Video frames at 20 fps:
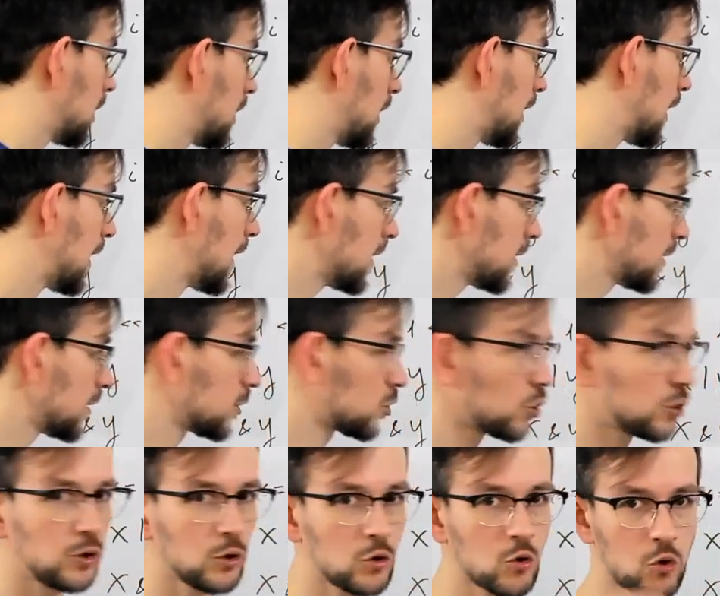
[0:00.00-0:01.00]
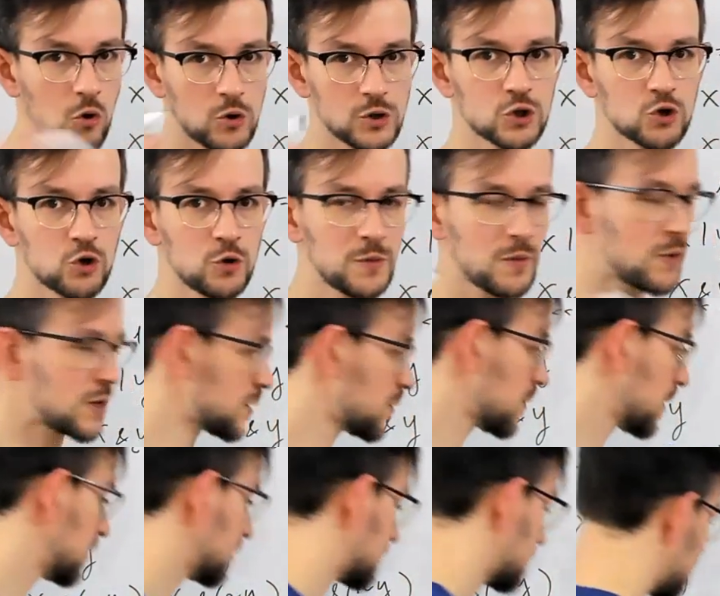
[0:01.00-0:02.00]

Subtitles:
and the total cost should be maximized.